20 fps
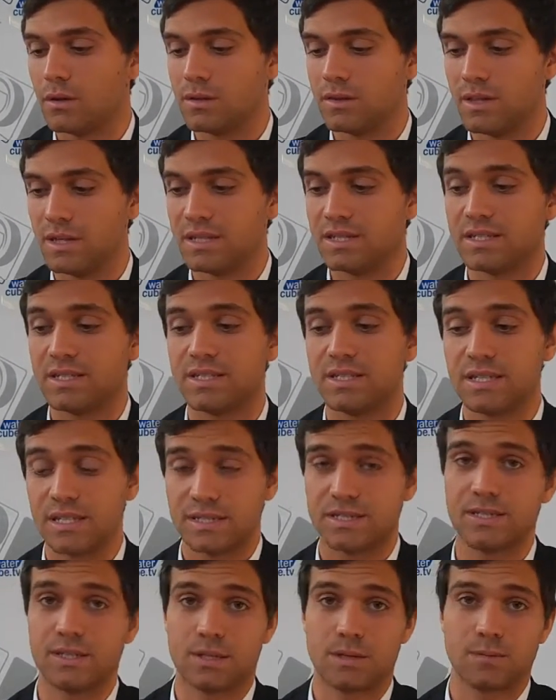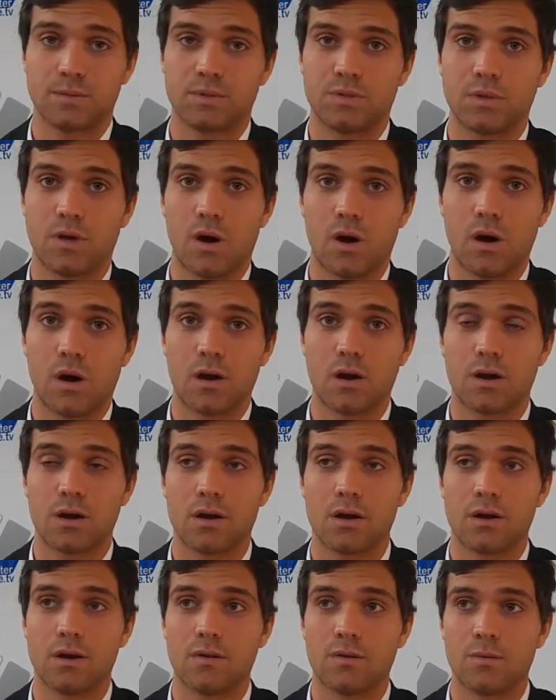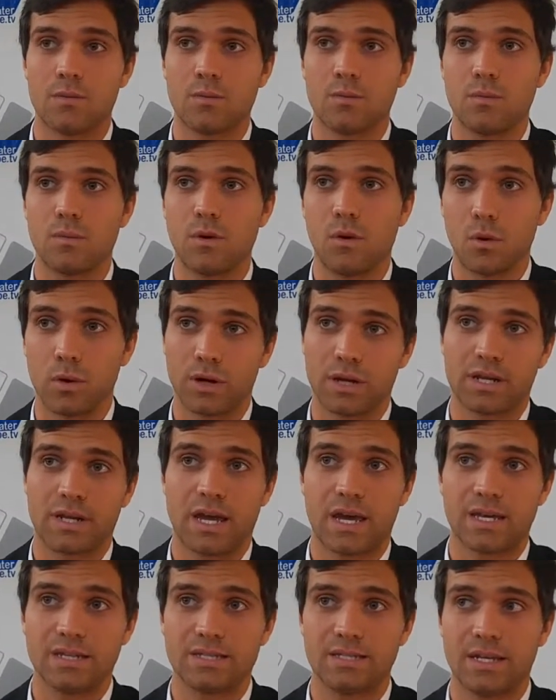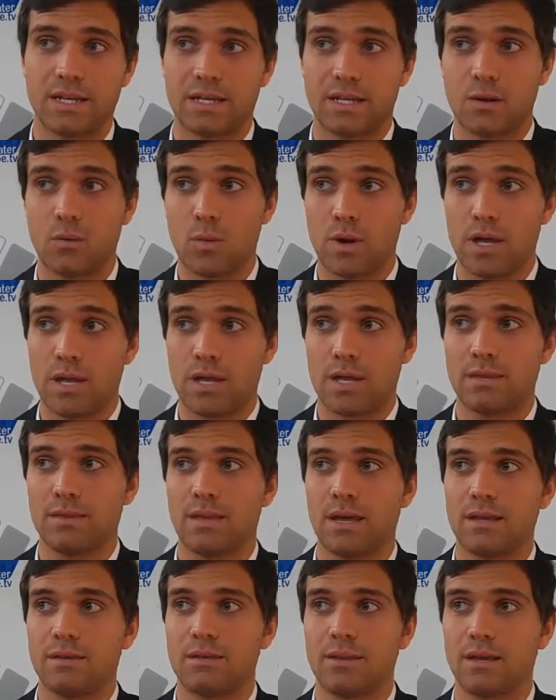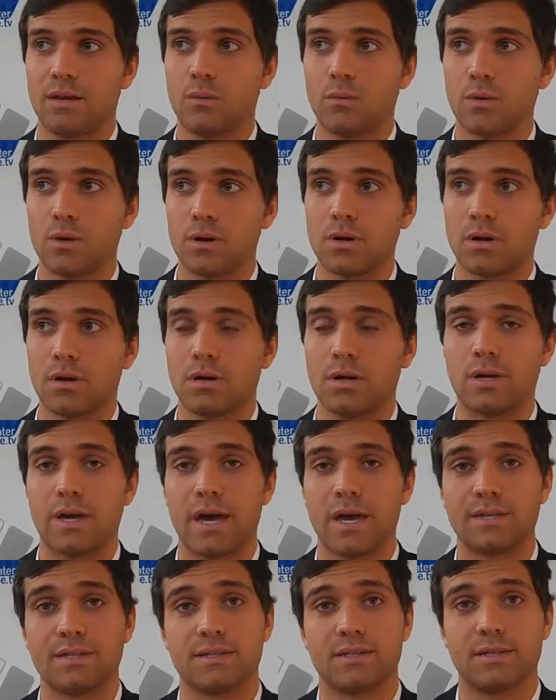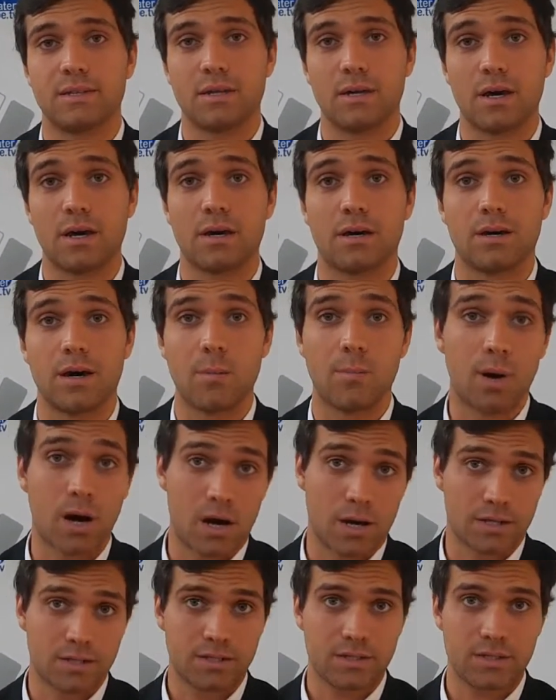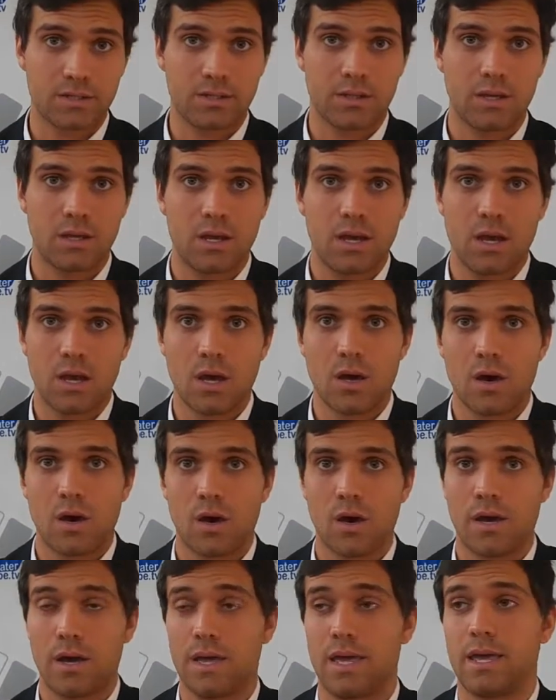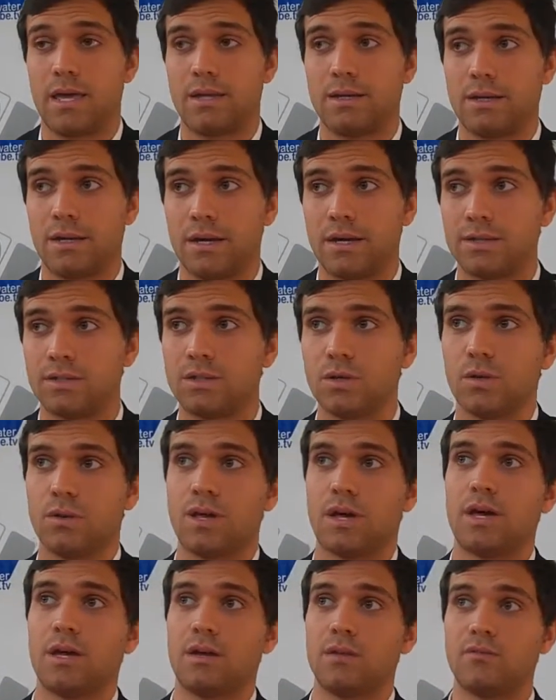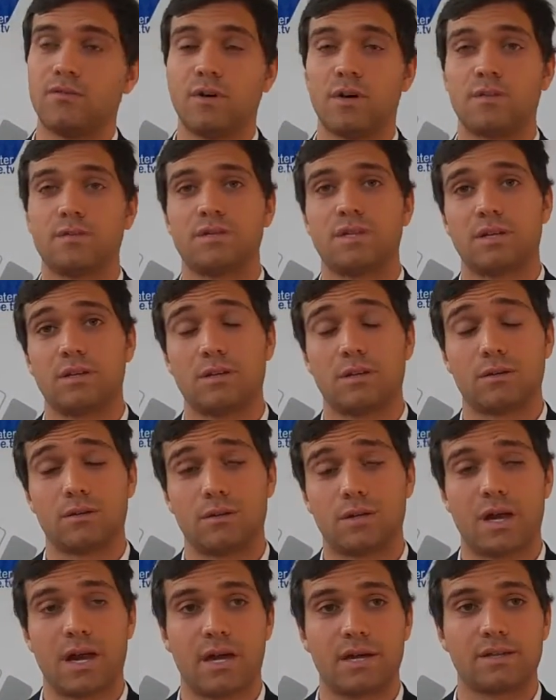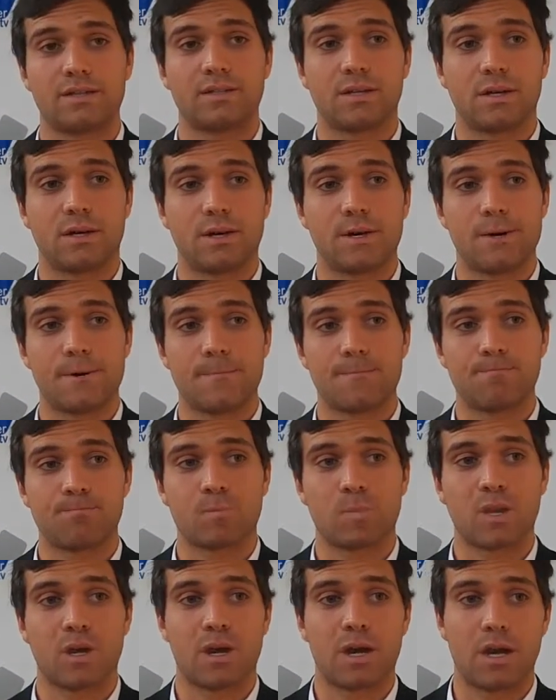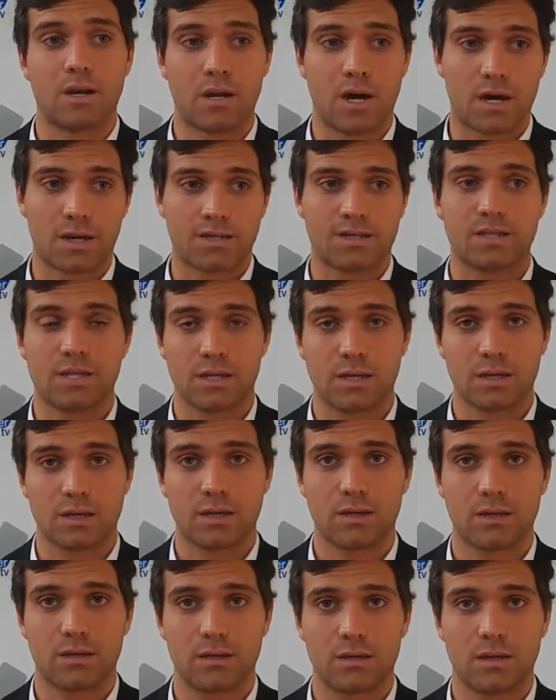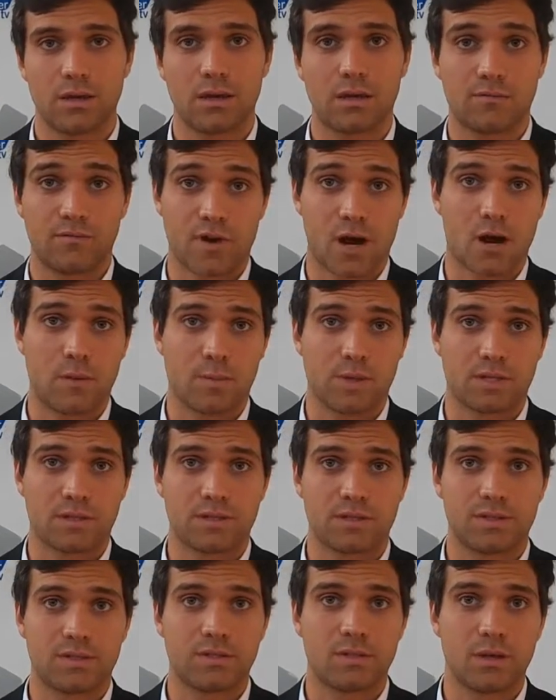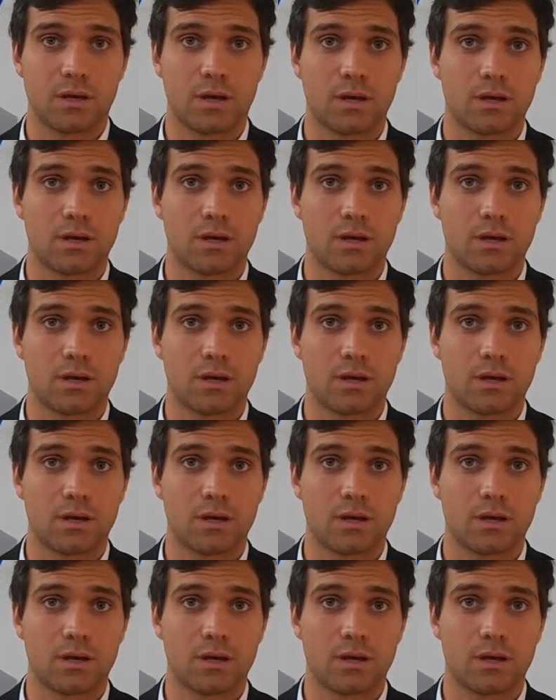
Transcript: these systems are organized in a way that they work as a pond, and so that involves, you know, it has anoxic environments,